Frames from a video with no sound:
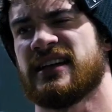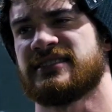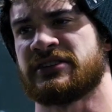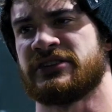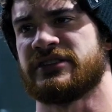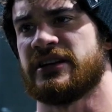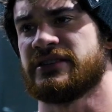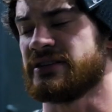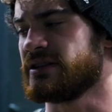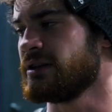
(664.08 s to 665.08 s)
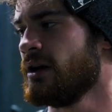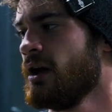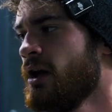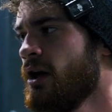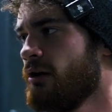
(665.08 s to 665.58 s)
to last exercises,
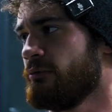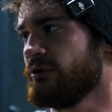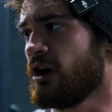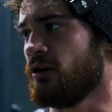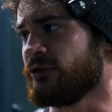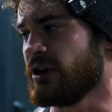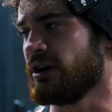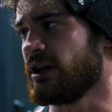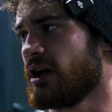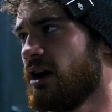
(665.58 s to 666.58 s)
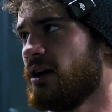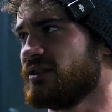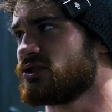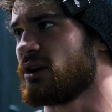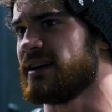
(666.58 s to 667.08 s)
we'll be alternating
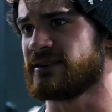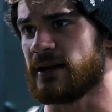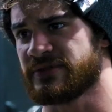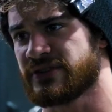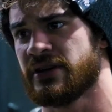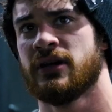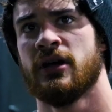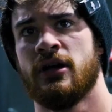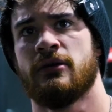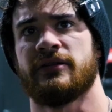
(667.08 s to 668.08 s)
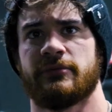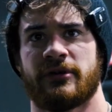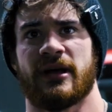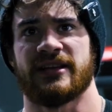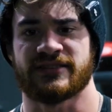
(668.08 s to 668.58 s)
triceps with a little
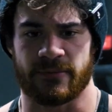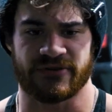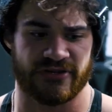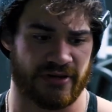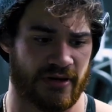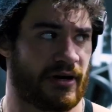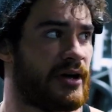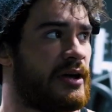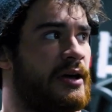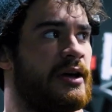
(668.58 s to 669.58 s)
bit of biceps to